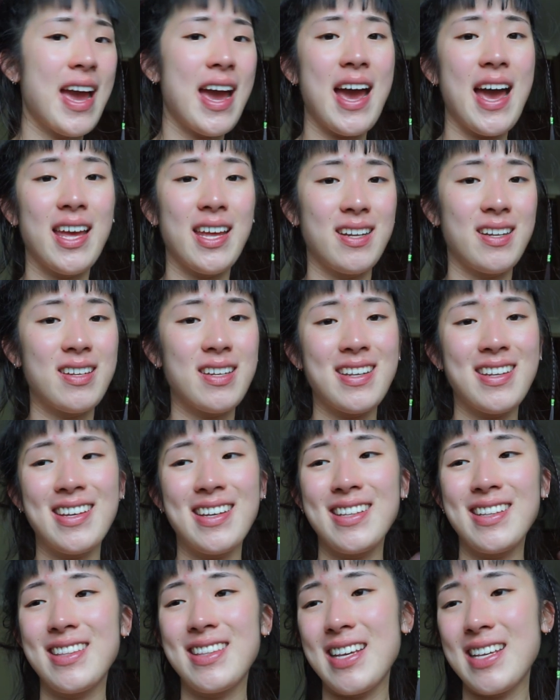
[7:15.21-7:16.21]
and
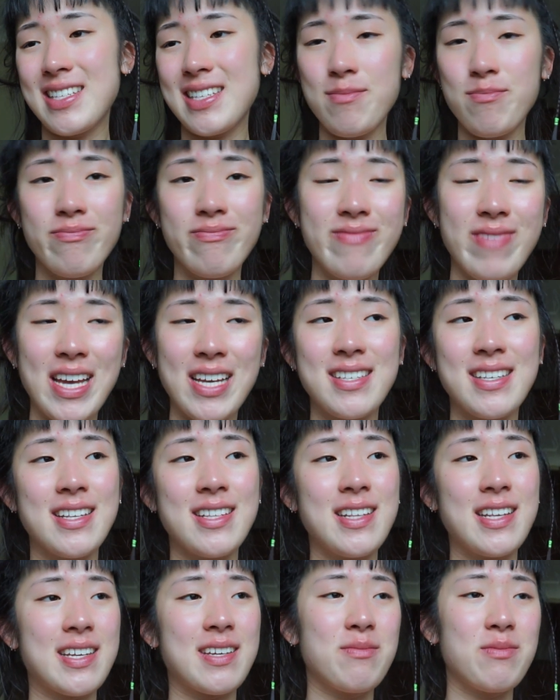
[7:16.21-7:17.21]
that may
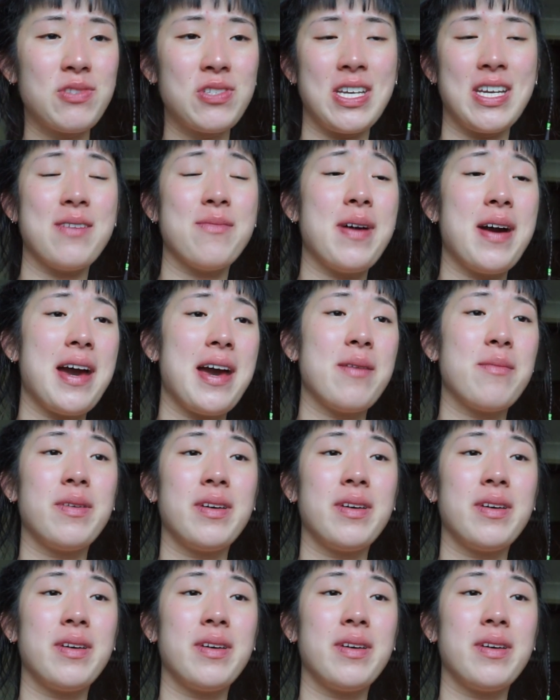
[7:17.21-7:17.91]
sound like a TMI,